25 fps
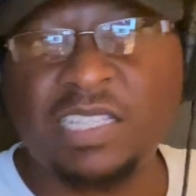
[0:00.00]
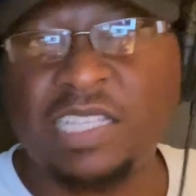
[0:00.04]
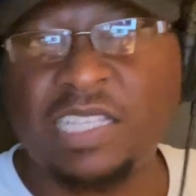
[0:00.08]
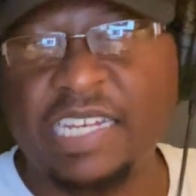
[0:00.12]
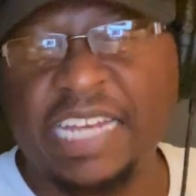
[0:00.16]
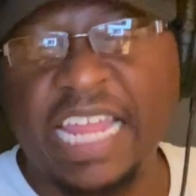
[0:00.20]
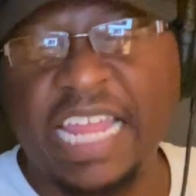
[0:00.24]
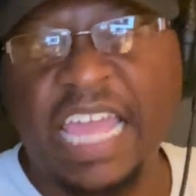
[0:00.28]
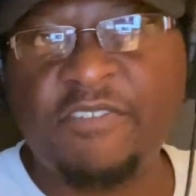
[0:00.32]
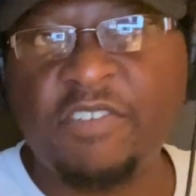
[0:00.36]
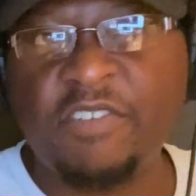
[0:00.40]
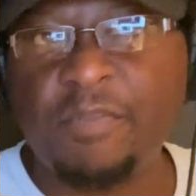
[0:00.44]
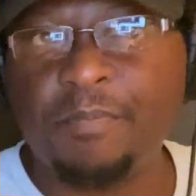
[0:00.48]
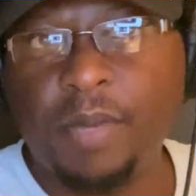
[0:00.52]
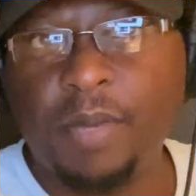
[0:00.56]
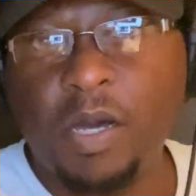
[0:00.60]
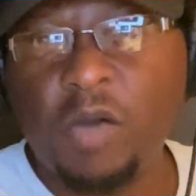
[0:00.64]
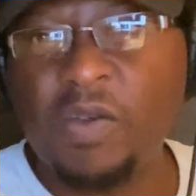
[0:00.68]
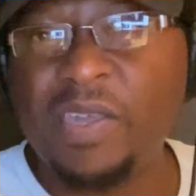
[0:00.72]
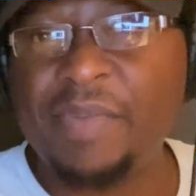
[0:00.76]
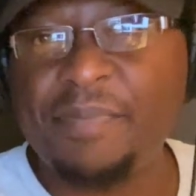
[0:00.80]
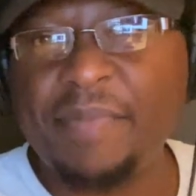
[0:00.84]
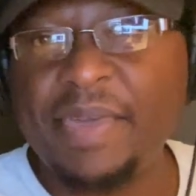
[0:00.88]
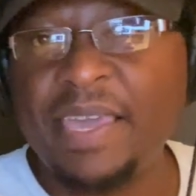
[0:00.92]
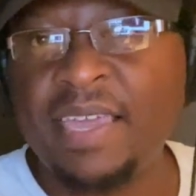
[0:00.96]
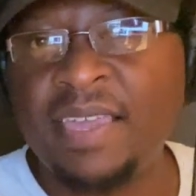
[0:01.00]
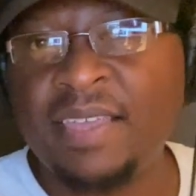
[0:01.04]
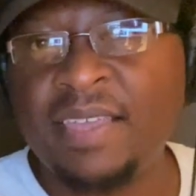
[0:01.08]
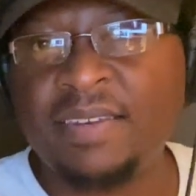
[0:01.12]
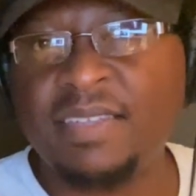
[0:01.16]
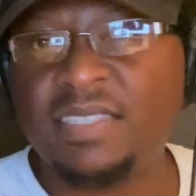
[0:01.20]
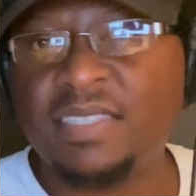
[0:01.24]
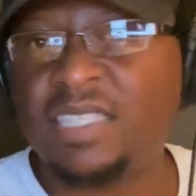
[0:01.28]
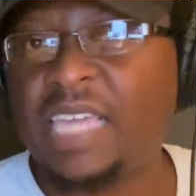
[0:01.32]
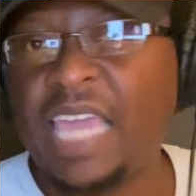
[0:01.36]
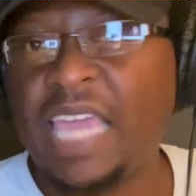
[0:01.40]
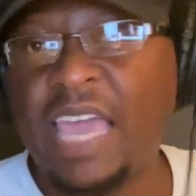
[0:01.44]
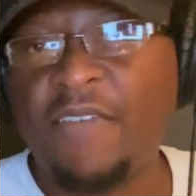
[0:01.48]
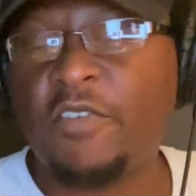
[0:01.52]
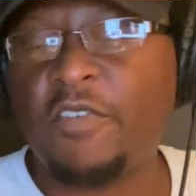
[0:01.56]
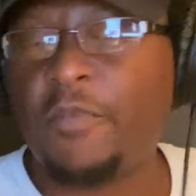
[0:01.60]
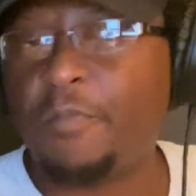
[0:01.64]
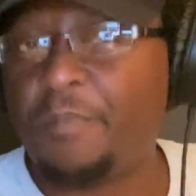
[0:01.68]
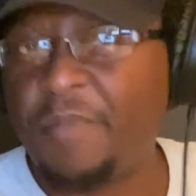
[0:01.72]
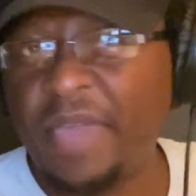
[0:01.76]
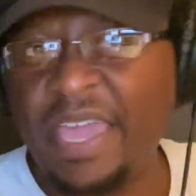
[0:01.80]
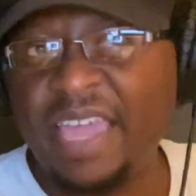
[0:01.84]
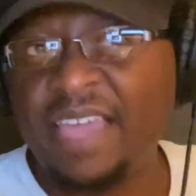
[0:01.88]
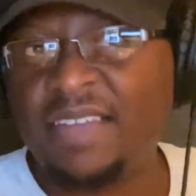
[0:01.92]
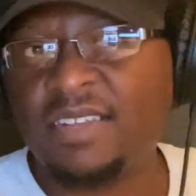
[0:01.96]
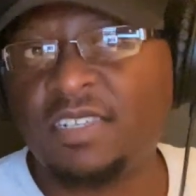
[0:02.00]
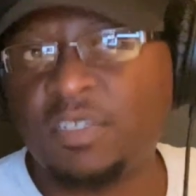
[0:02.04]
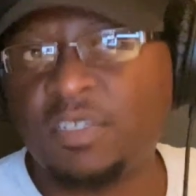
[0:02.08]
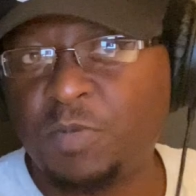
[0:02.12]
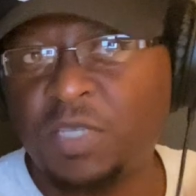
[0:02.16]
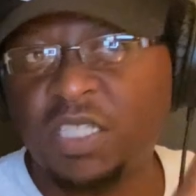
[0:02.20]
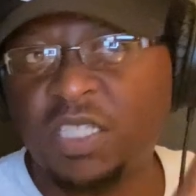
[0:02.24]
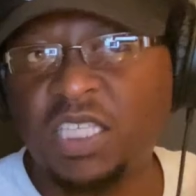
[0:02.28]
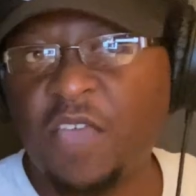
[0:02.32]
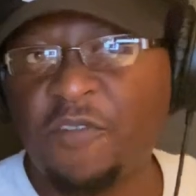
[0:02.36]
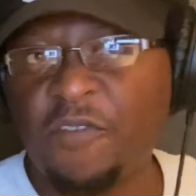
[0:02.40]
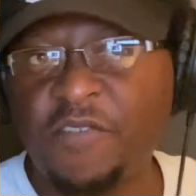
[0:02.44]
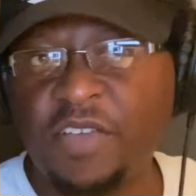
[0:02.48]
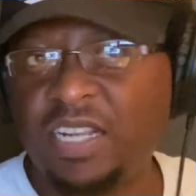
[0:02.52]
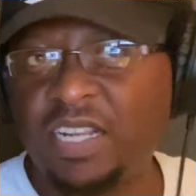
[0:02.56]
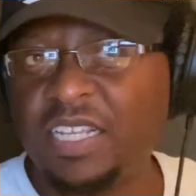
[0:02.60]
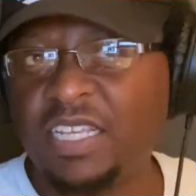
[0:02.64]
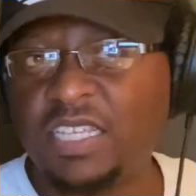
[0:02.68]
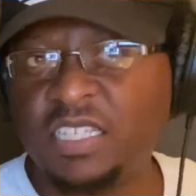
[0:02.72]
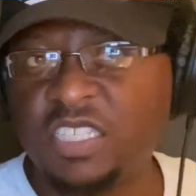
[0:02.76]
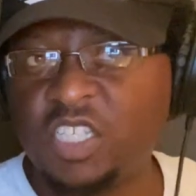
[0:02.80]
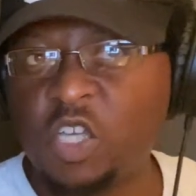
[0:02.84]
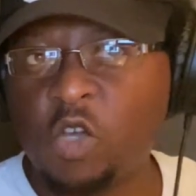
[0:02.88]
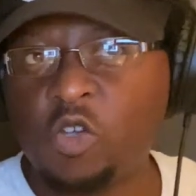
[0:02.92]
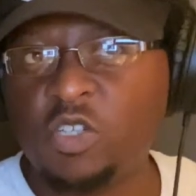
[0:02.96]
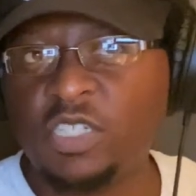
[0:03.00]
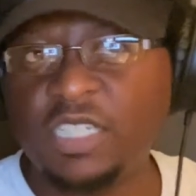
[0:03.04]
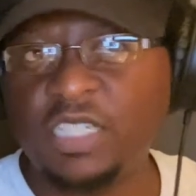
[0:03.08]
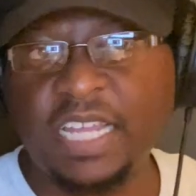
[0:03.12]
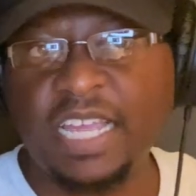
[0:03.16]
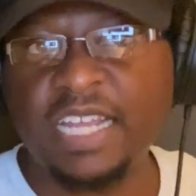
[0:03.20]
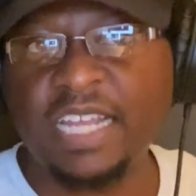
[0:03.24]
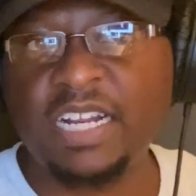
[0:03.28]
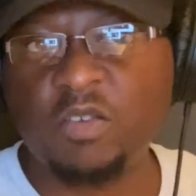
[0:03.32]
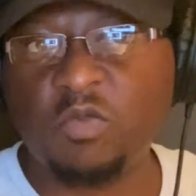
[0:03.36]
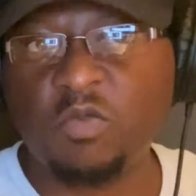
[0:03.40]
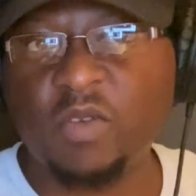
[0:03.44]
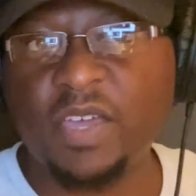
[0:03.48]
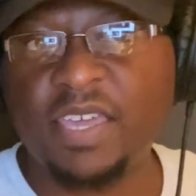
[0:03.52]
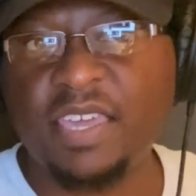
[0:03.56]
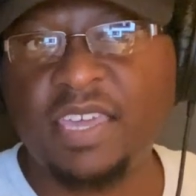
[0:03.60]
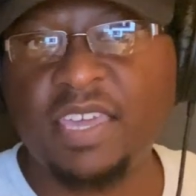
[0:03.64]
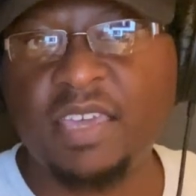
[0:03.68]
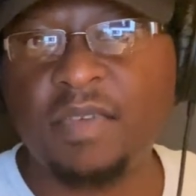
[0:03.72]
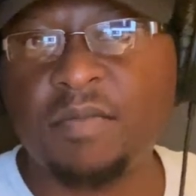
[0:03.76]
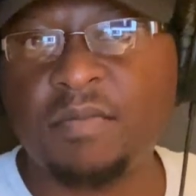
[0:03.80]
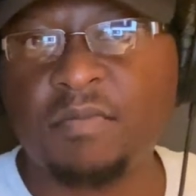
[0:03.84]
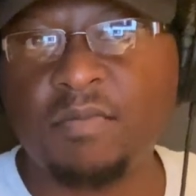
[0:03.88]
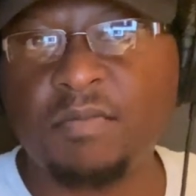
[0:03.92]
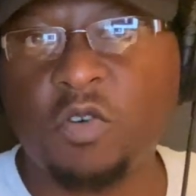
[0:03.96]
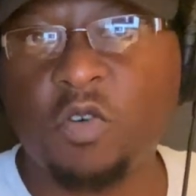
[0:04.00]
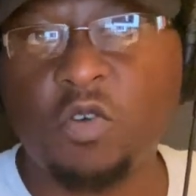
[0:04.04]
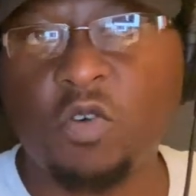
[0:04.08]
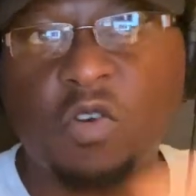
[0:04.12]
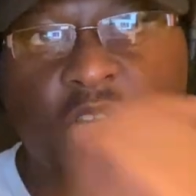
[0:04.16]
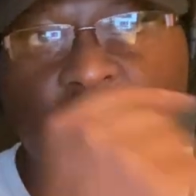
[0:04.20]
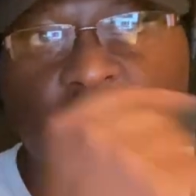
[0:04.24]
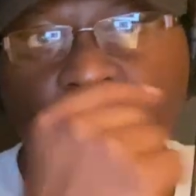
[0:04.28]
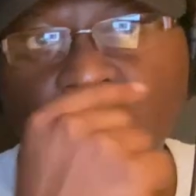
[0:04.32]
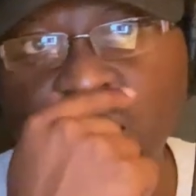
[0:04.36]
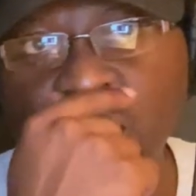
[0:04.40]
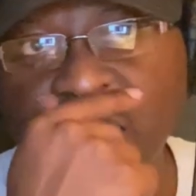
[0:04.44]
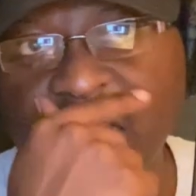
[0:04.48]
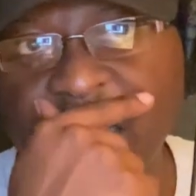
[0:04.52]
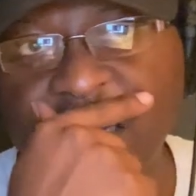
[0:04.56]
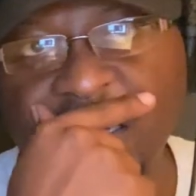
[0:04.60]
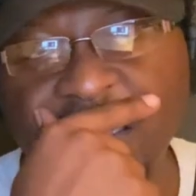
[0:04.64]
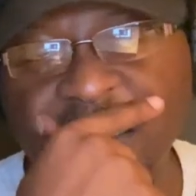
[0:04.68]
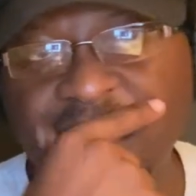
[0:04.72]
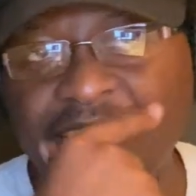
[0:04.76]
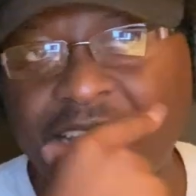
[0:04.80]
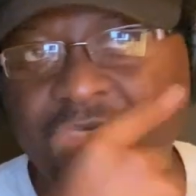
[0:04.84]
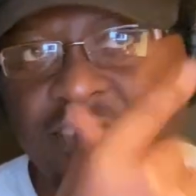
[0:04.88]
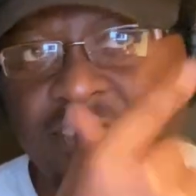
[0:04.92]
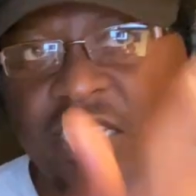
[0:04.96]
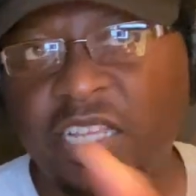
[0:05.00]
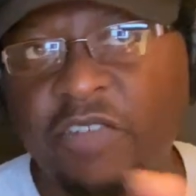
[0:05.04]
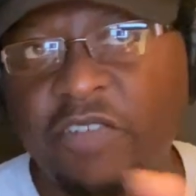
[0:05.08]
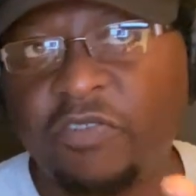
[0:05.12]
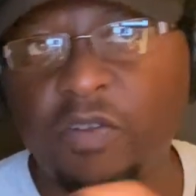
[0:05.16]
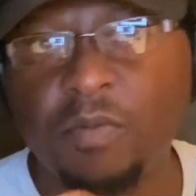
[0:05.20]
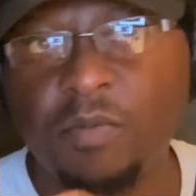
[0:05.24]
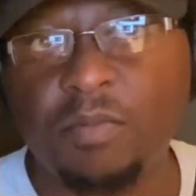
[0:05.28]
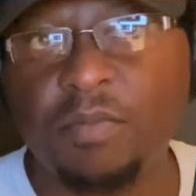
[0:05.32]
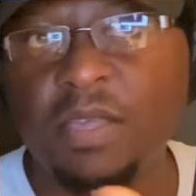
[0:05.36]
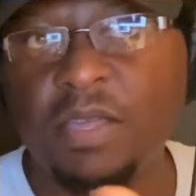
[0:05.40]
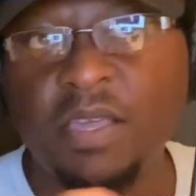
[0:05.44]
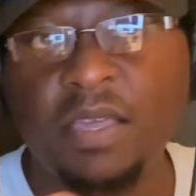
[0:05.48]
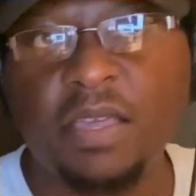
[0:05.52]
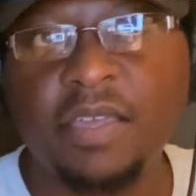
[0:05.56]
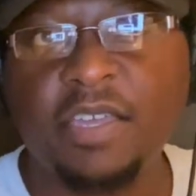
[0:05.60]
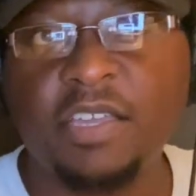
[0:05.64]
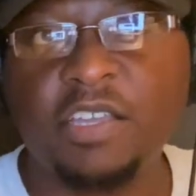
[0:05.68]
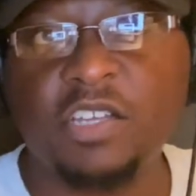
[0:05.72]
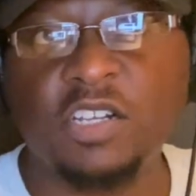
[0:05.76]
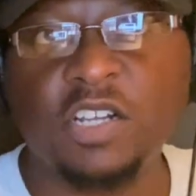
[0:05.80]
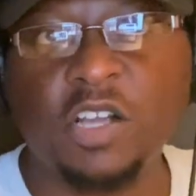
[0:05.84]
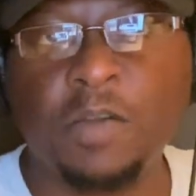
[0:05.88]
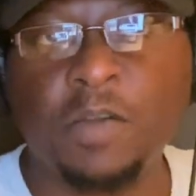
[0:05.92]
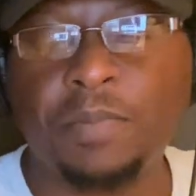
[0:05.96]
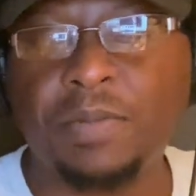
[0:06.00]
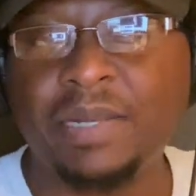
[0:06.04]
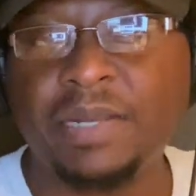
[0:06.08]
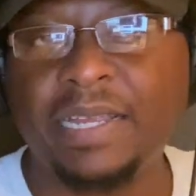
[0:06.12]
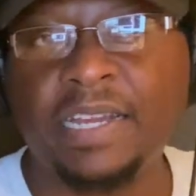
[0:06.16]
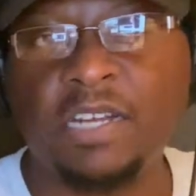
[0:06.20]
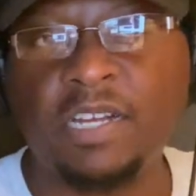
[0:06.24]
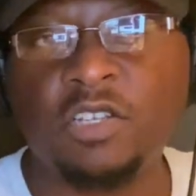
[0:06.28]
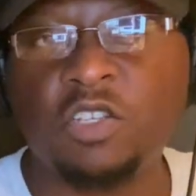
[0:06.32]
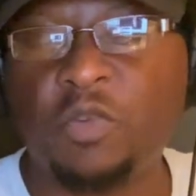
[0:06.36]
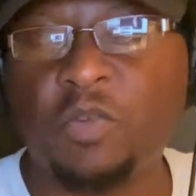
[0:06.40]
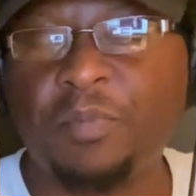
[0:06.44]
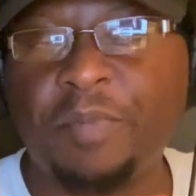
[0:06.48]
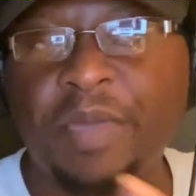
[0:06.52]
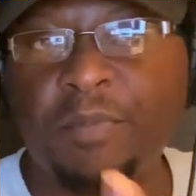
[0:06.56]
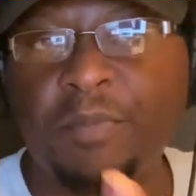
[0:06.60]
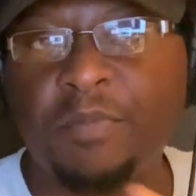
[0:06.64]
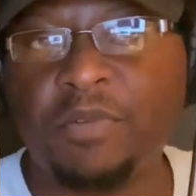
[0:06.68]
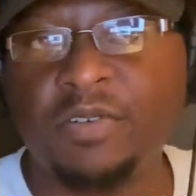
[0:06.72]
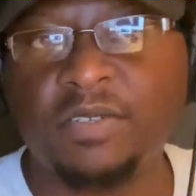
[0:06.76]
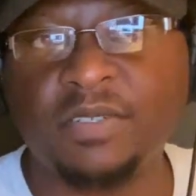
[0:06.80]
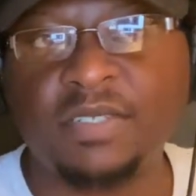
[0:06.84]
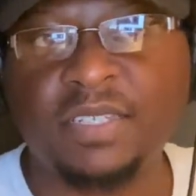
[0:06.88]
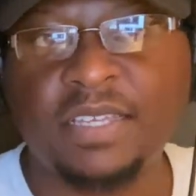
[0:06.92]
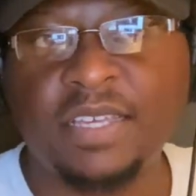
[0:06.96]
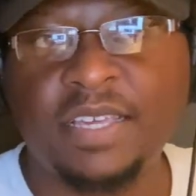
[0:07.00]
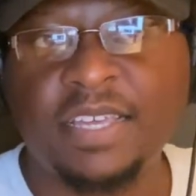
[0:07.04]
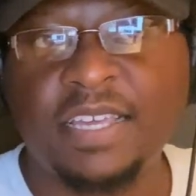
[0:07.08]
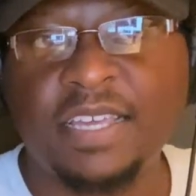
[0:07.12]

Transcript: David Bowie band? Does he have a band specifically associated with him? Or does he just have different, you know, players or members?